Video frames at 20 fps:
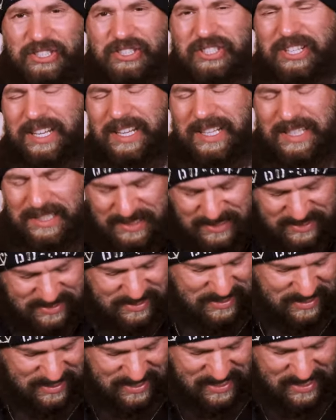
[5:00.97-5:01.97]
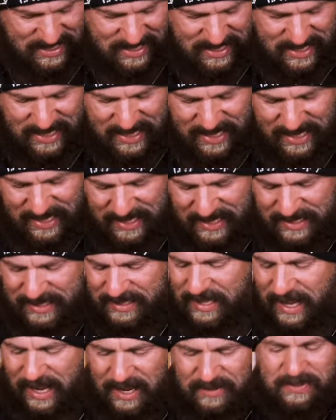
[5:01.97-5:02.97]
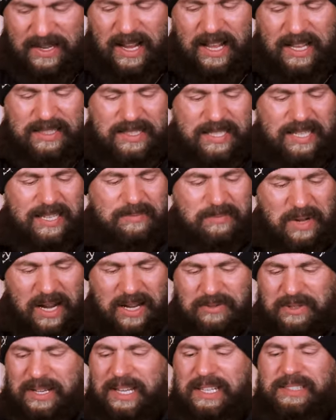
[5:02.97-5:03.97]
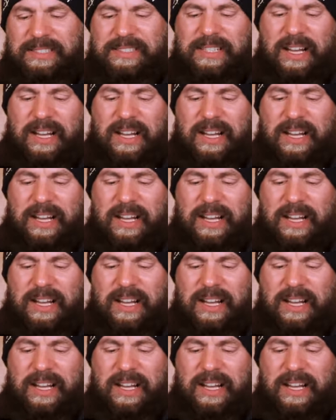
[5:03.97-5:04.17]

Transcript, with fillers: jeans. I've got my rings